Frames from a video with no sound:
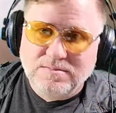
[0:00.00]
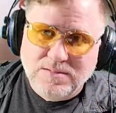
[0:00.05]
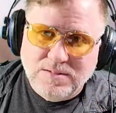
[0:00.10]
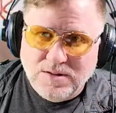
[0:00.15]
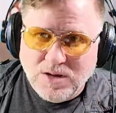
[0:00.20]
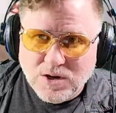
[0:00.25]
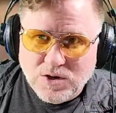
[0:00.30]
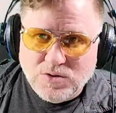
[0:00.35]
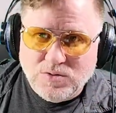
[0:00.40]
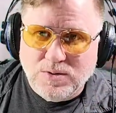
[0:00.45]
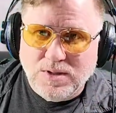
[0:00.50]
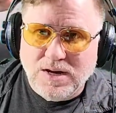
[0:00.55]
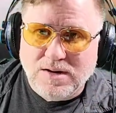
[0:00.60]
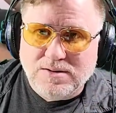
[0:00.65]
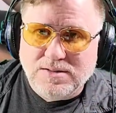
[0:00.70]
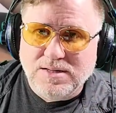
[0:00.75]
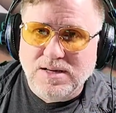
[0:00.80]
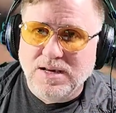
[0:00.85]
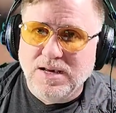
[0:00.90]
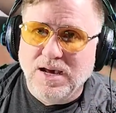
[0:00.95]
goes without
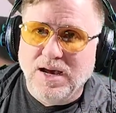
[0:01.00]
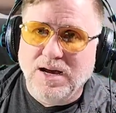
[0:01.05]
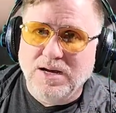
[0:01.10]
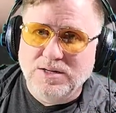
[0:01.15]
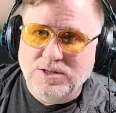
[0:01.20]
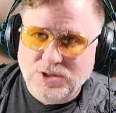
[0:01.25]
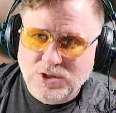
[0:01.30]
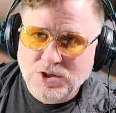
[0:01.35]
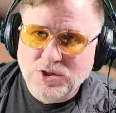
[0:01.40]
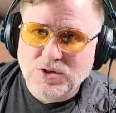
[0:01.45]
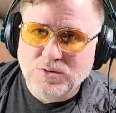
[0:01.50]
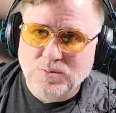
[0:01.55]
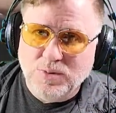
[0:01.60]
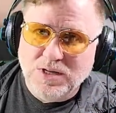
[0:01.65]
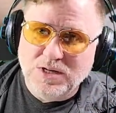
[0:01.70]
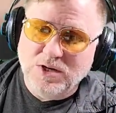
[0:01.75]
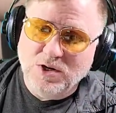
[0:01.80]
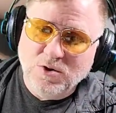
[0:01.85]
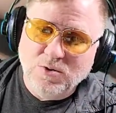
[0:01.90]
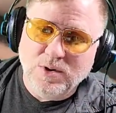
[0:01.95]
saying. I should be
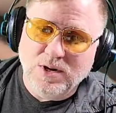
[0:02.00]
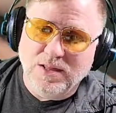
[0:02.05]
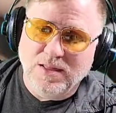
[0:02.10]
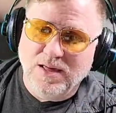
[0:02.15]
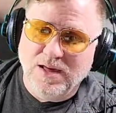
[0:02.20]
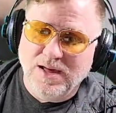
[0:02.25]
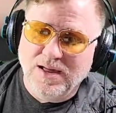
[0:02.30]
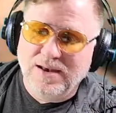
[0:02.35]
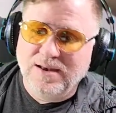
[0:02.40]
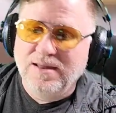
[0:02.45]
doing that,